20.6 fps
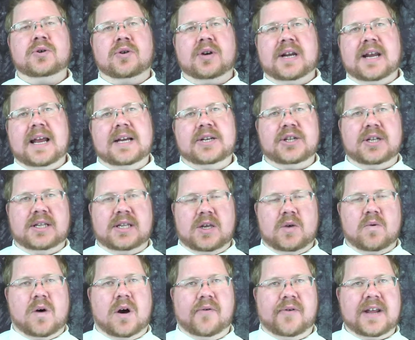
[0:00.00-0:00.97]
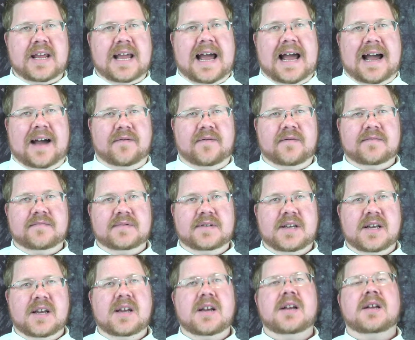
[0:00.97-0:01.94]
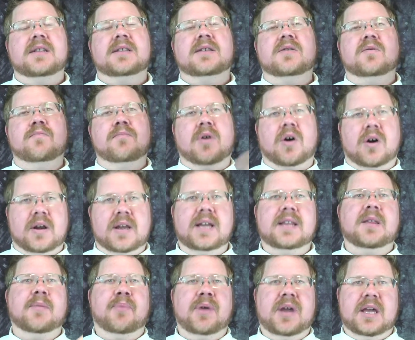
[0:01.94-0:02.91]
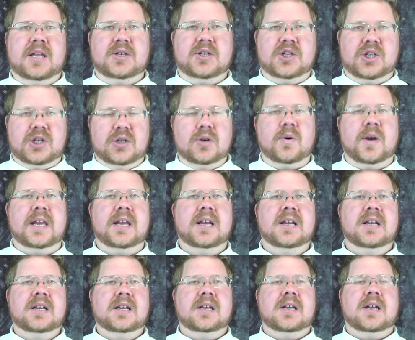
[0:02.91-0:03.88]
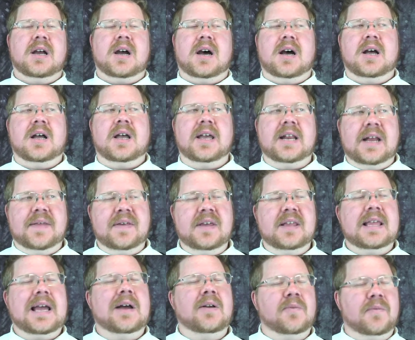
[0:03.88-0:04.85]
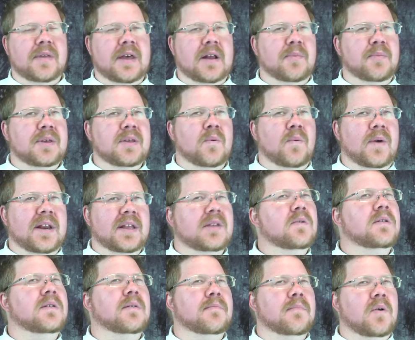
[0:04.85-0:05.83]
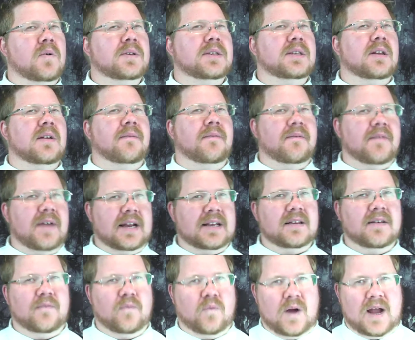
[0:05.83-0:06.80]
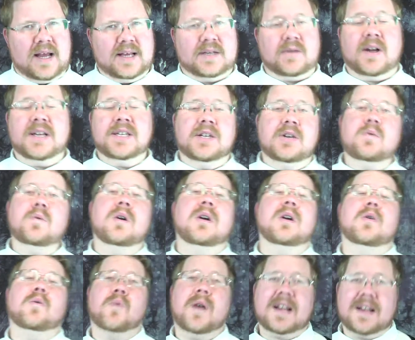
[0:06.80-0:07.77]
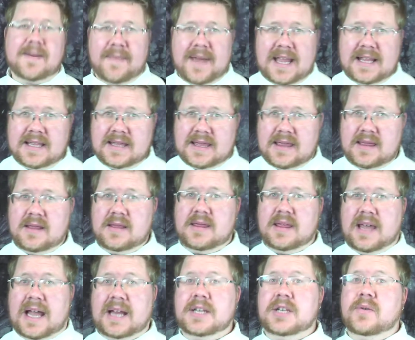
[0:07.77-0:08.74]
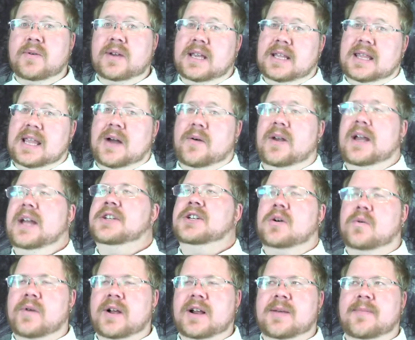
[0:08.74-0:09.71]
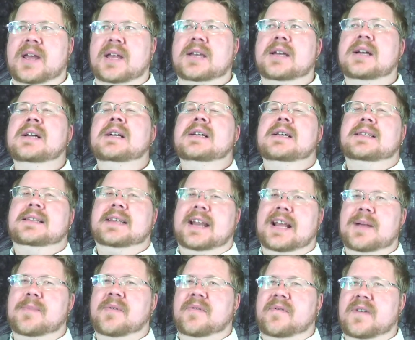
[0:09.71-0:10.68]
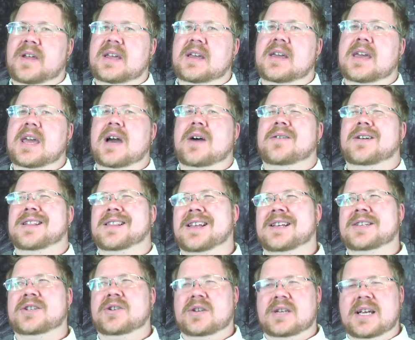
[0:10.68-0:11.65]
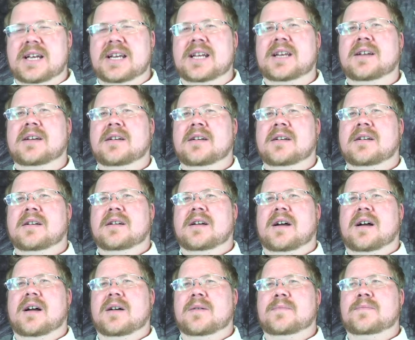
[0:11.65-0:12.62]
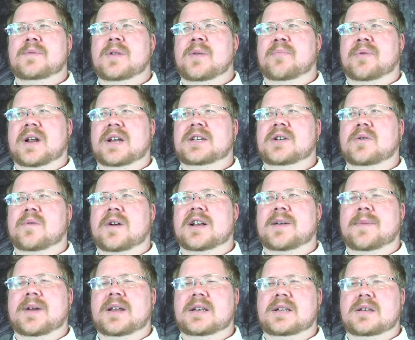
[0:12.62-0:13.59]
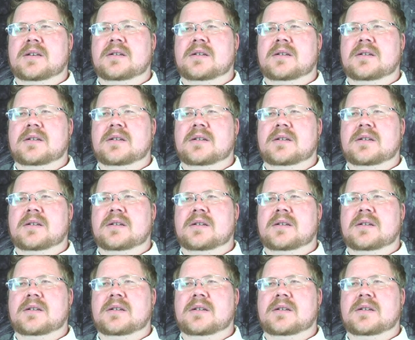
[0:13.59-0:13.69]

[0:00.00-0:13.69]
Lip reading: connections that you already have to market the page to it. And I think that'll be the way to do it the most effective way. So I do recommend doing it that way. I don't recommend setting up a fake account unless you need it. But I do recommend,